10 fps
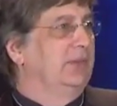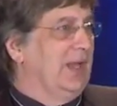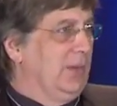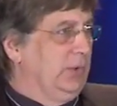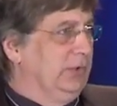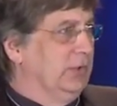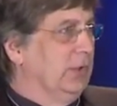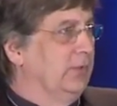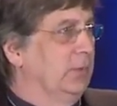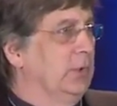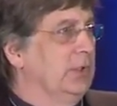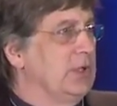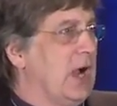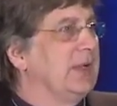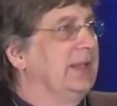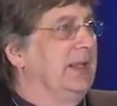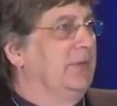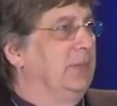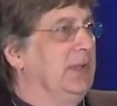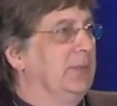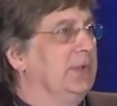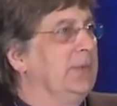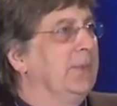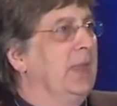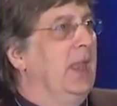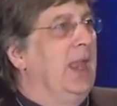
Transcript: the time we took over, were non-Native people,